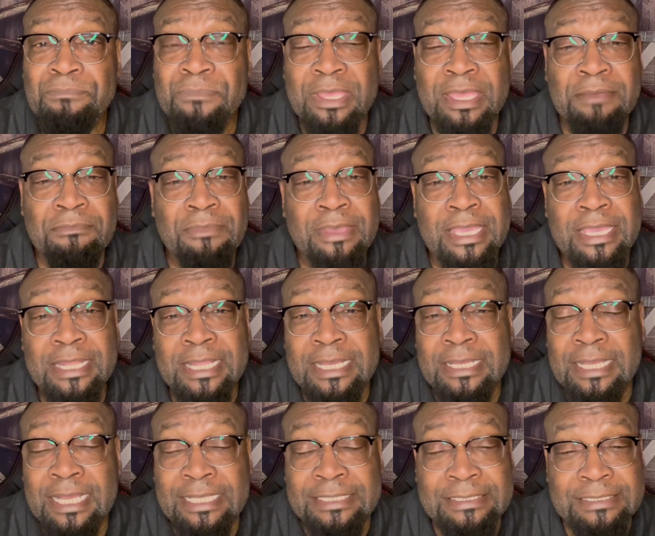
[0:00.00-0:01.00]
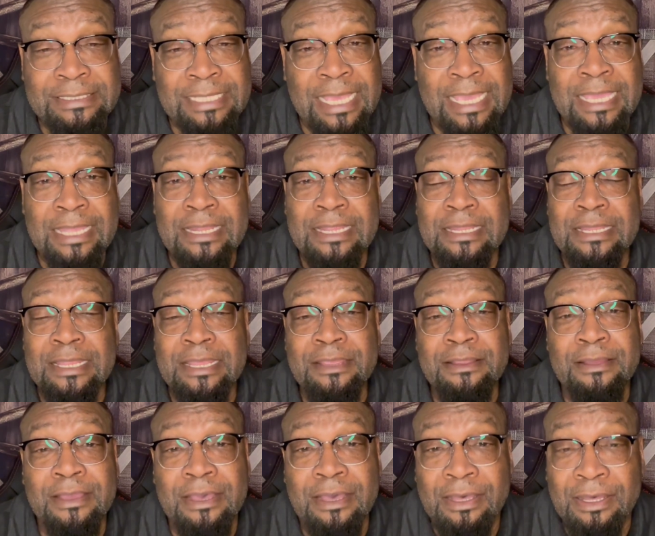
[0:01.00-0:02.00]
And man, I, I stayed in
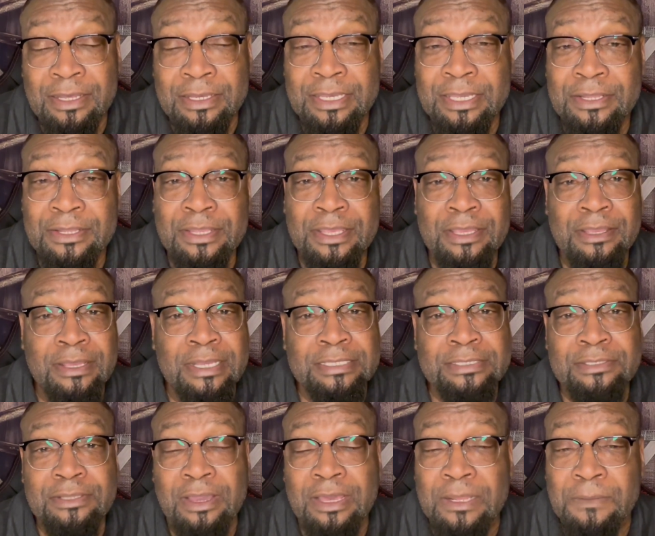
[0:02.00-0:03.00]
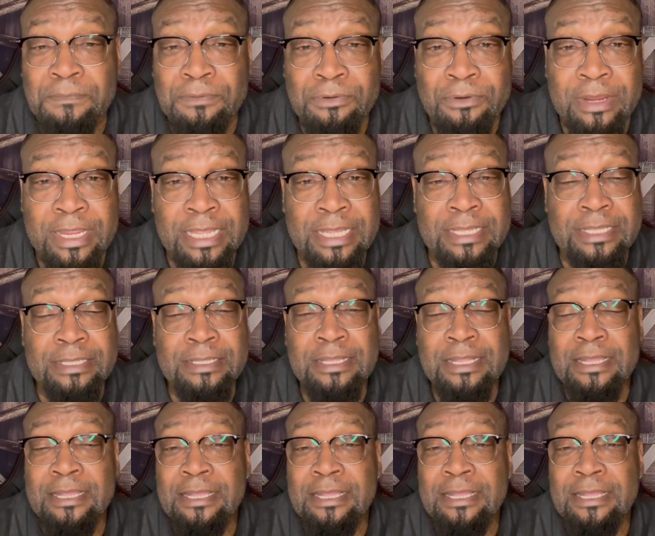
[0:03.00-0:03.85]
there. I hung in there. I started praying.